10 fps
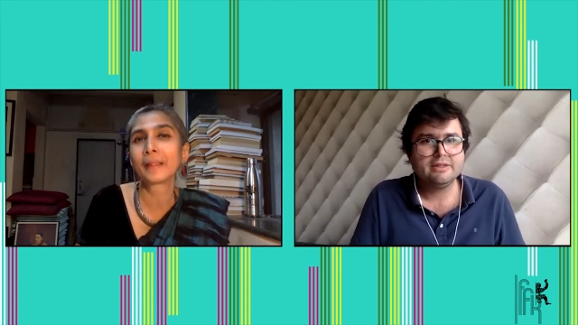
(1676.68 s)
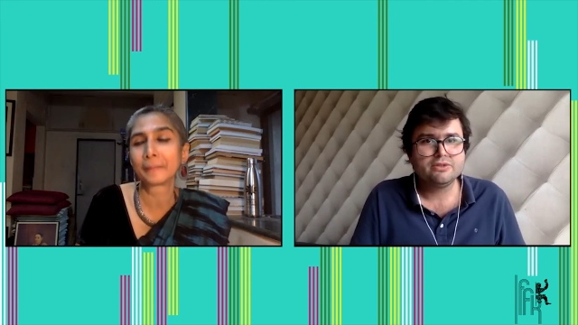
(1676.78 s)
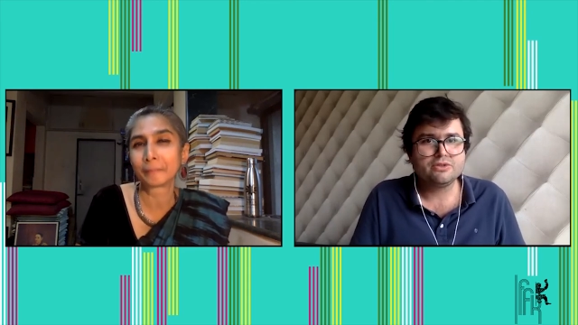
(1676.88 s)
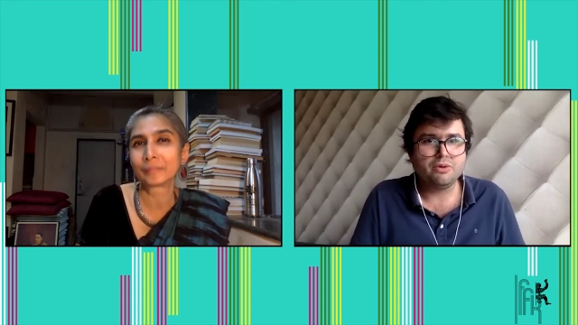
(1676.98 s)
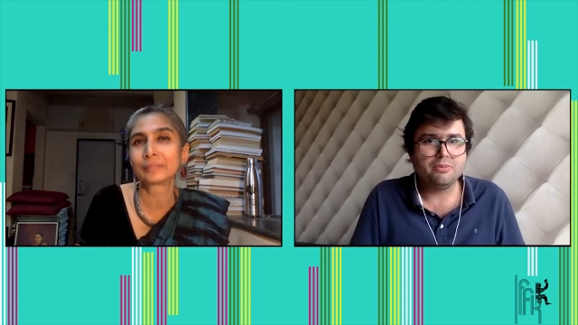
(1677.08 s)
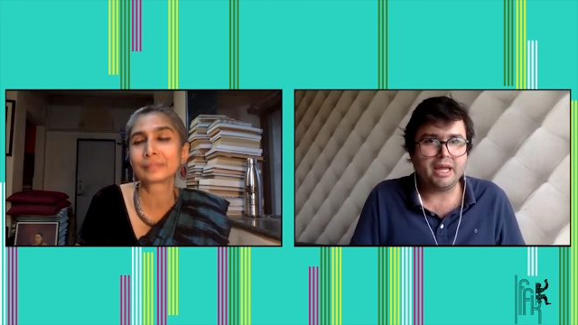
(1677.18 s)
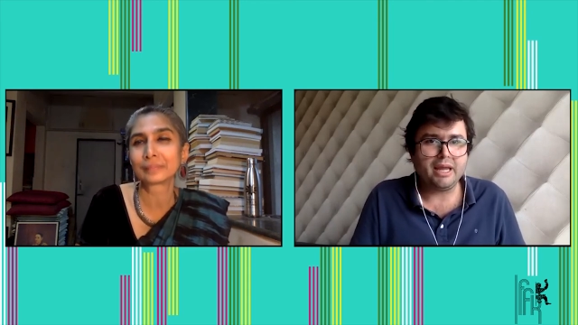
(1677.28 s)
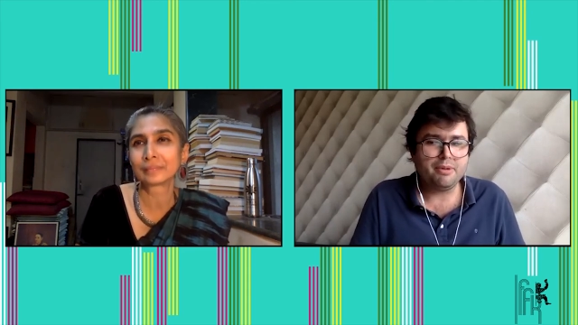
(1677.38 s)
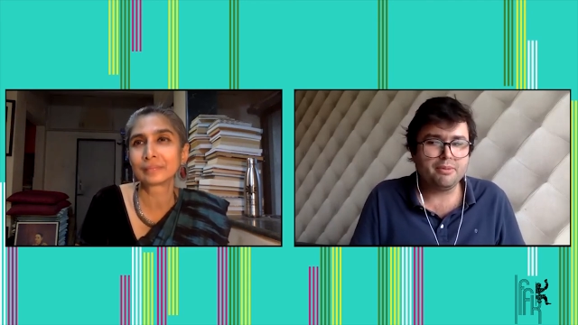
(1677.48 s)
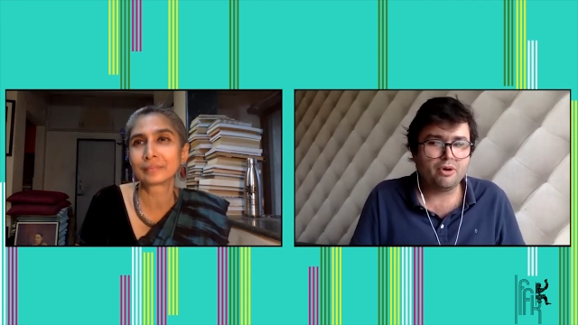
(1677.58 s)
Speaker 1: So
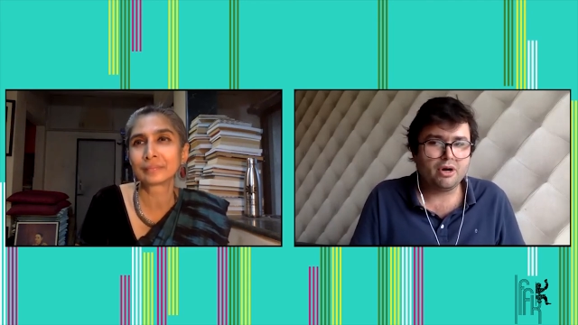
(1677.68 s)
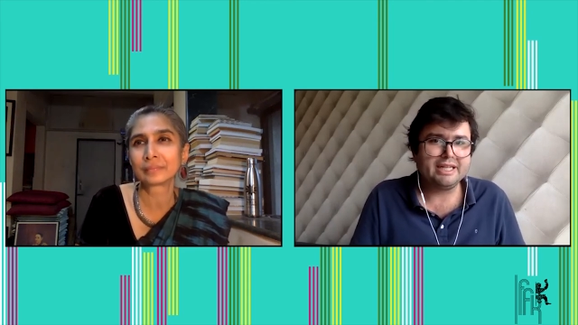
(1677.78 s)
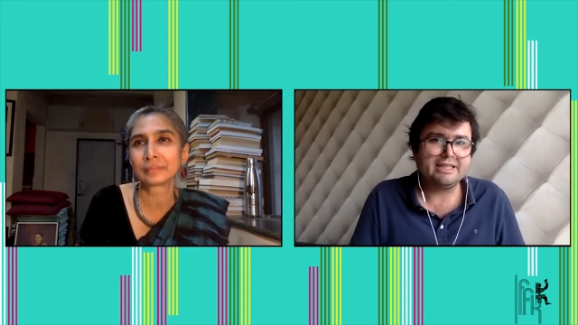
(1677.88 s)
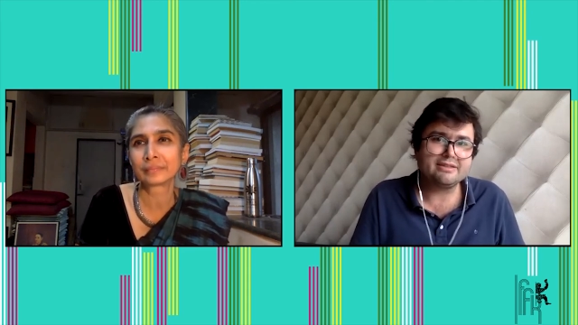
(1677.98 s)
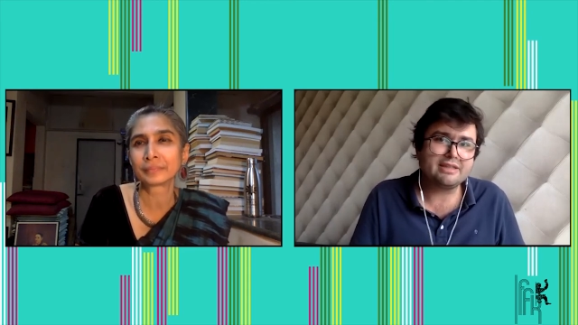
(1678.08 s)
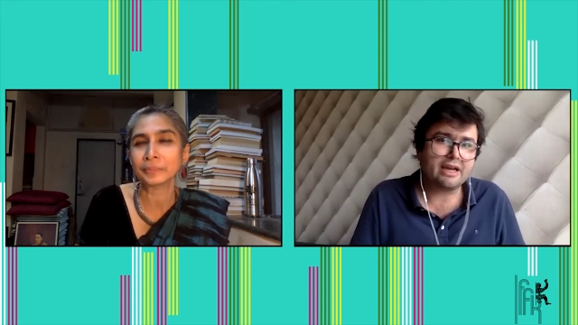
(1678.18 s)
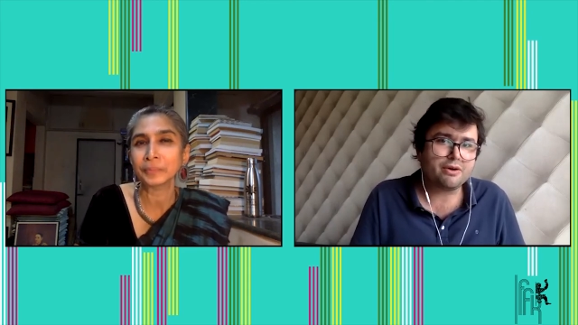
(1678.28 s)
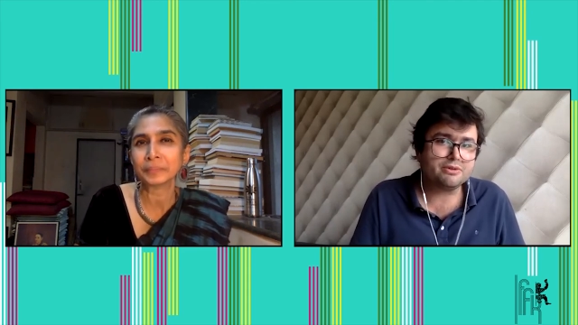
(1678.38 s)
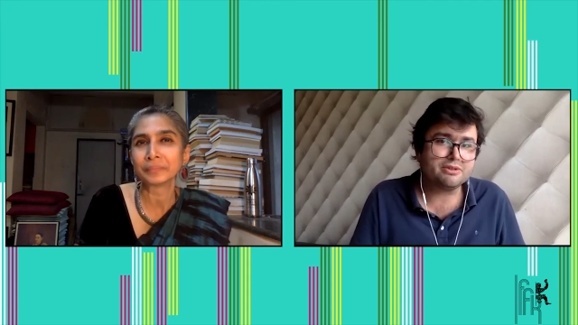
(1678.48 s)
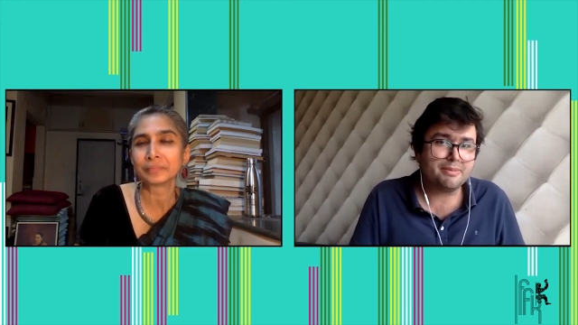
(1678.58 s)
maybe more in the
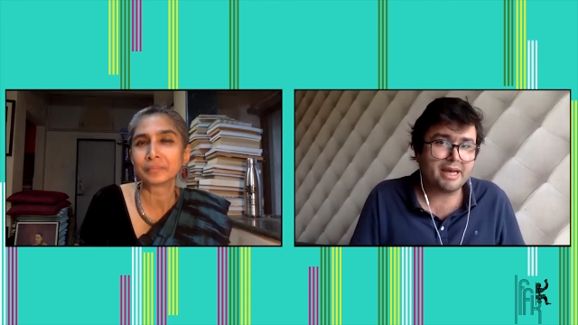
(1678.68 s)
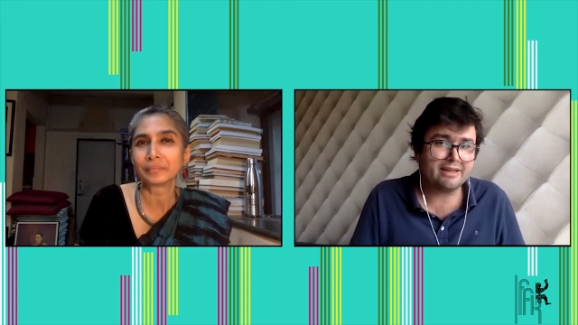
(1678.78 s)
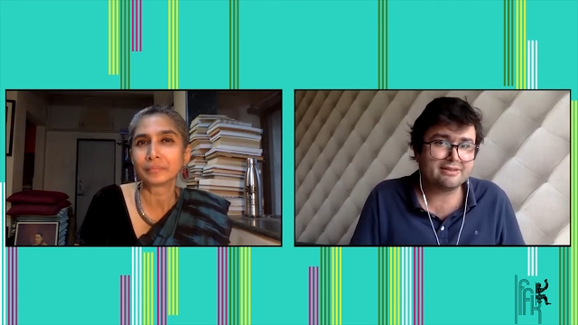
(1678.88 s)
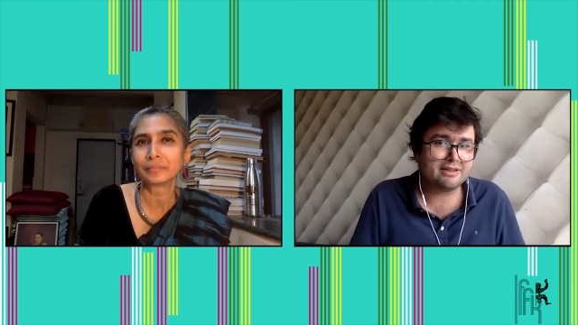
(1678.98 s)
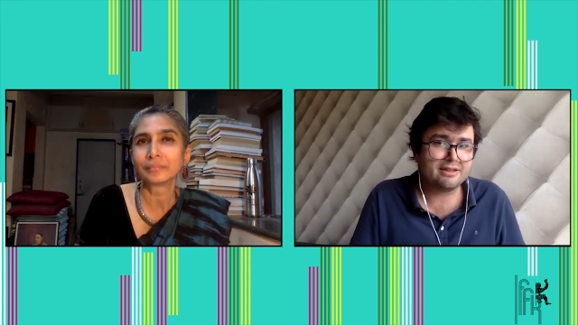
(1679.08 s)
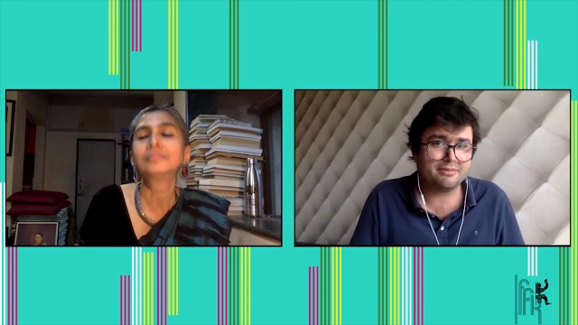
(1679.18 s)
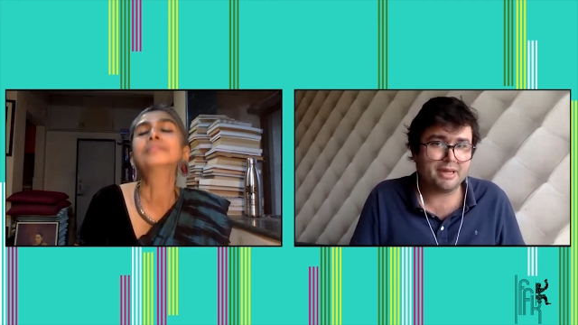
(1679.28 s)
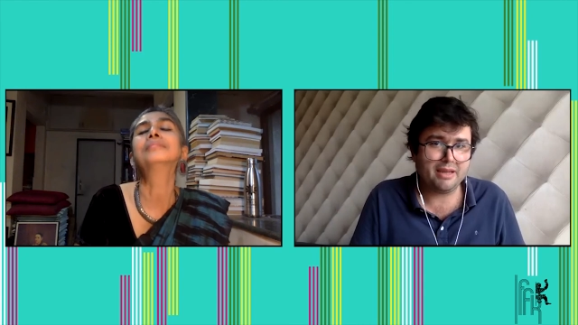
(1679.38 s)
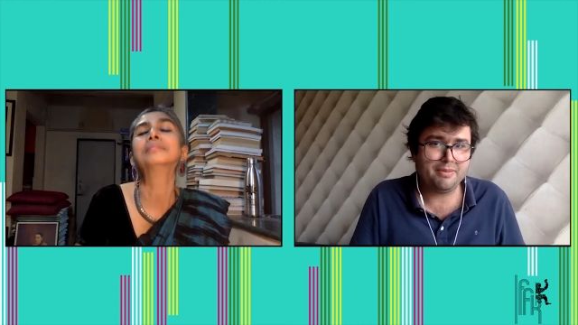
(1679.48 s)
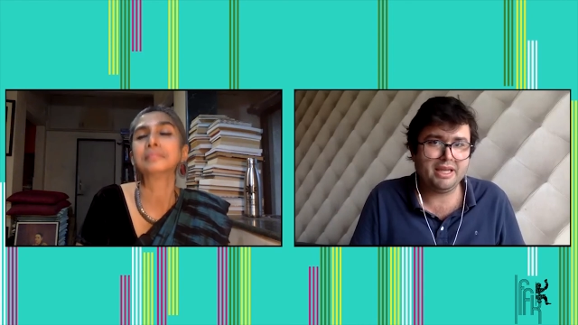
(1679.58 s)
second semester,
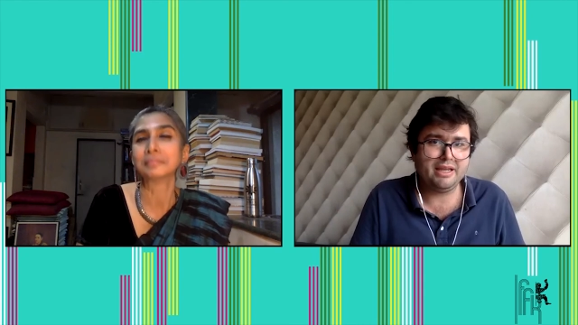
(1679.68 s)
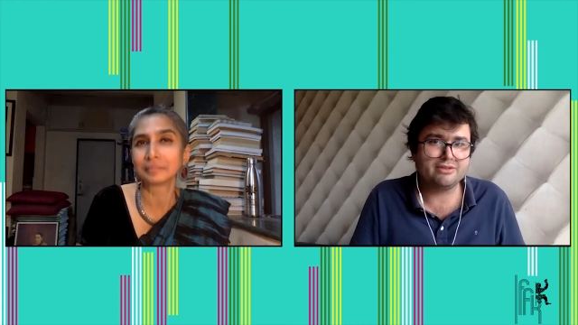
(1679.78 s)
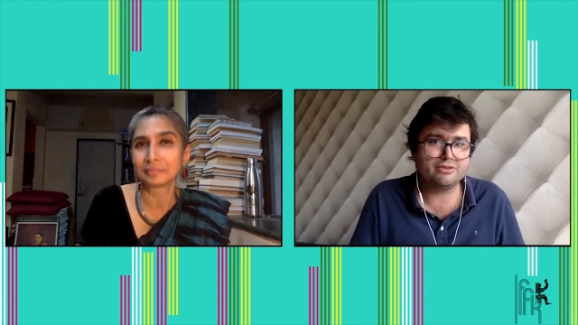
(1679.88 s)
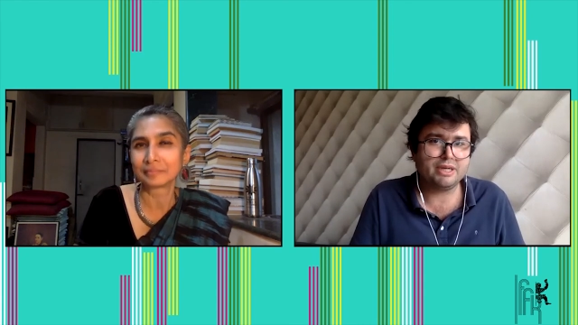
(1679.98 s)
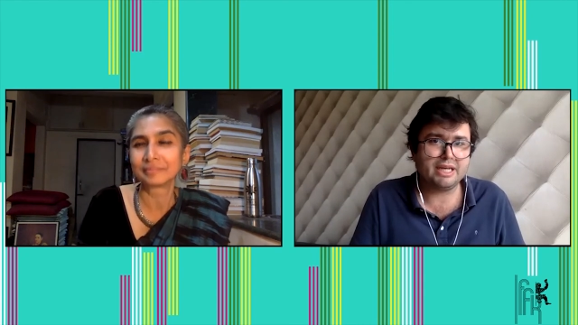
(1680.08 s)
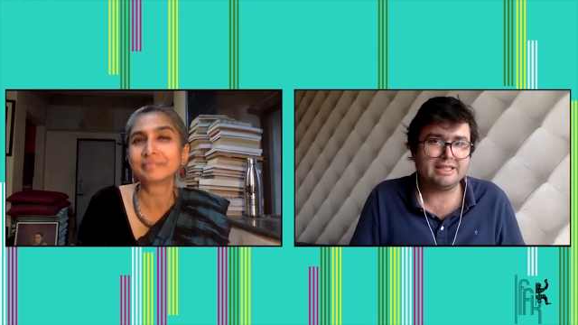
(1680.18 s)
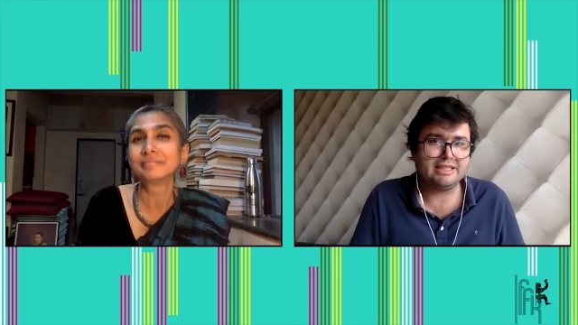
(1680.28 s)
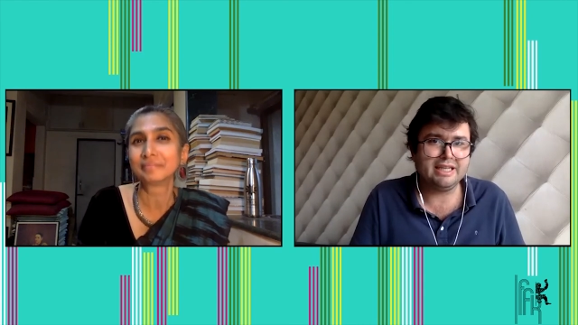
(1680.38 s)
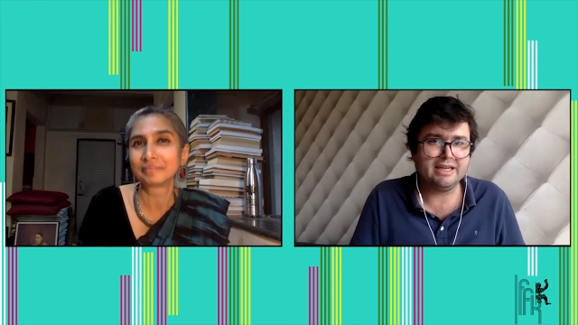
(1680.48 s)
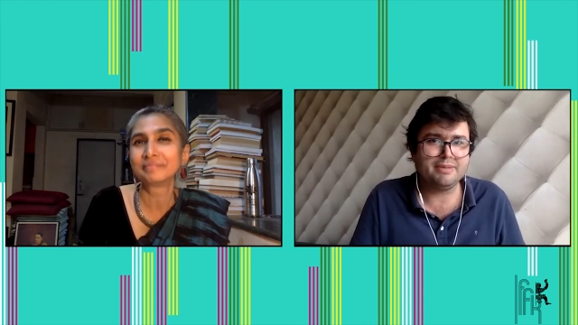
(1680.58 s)
maybe it's one
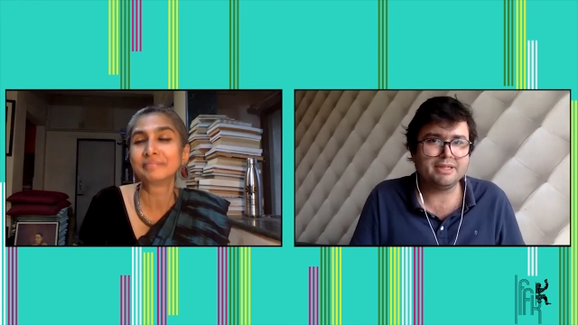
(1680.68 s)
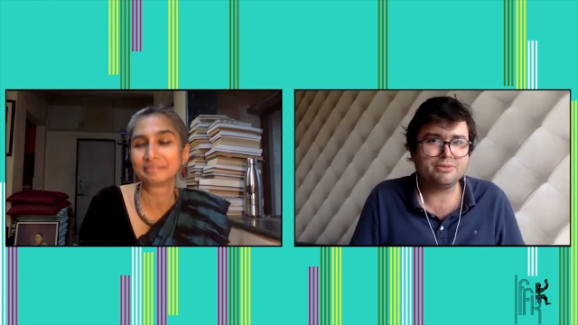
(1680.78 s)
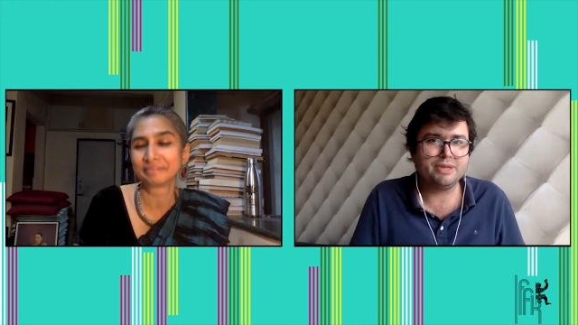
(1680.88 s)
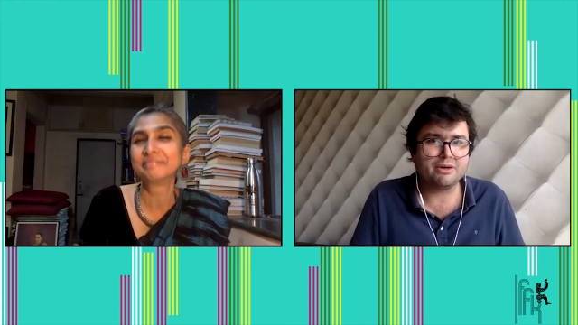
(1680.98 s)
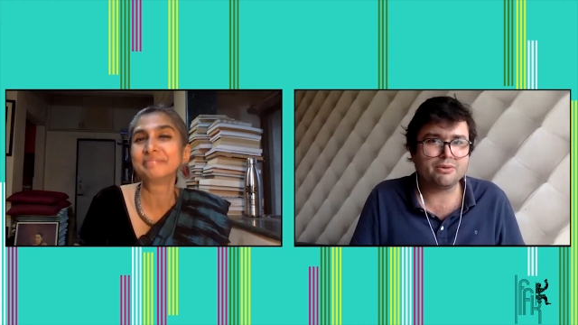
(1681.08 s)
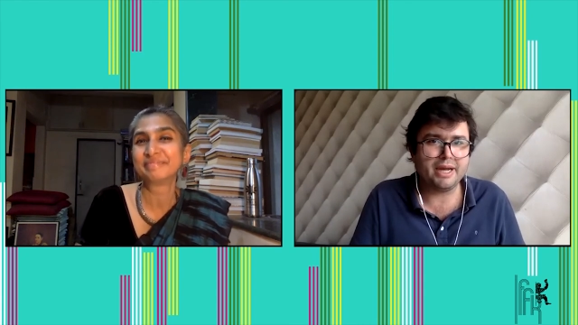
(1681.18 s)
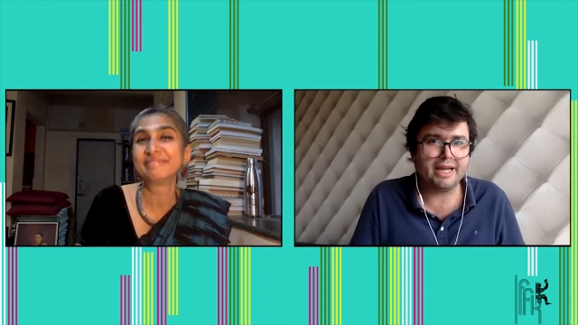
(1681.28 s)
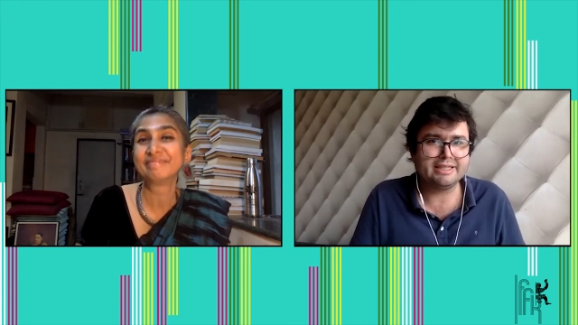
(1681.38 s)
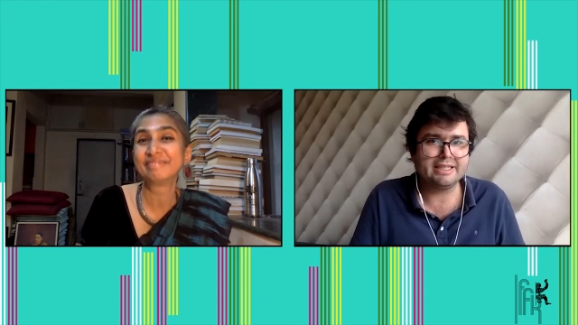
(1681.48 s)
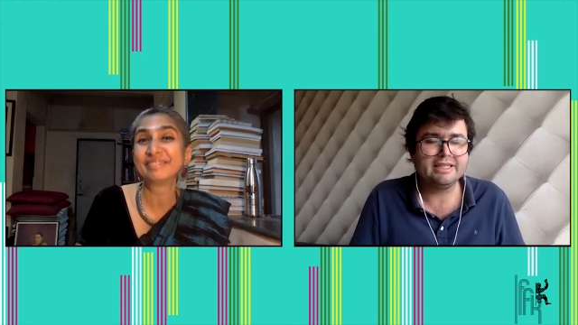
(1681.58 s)
idea, but we are
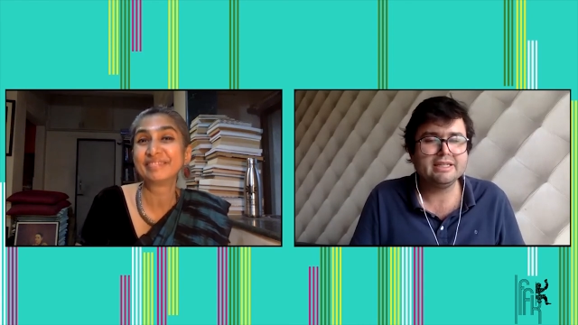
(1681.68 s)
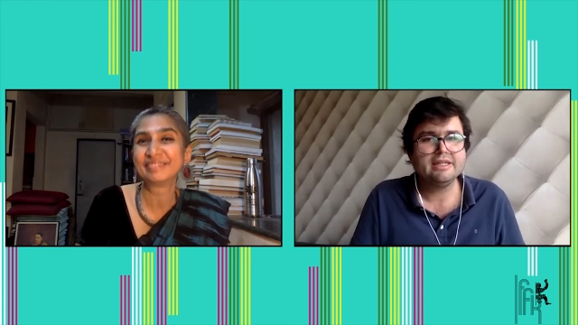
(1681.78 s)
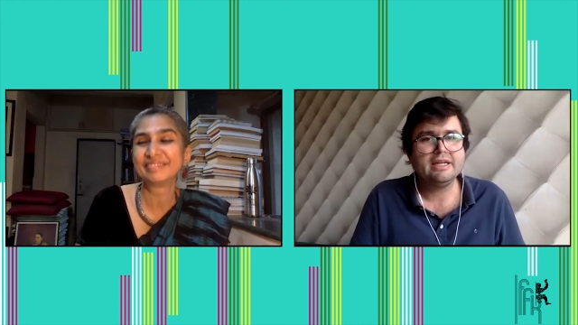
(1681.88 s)
waiting.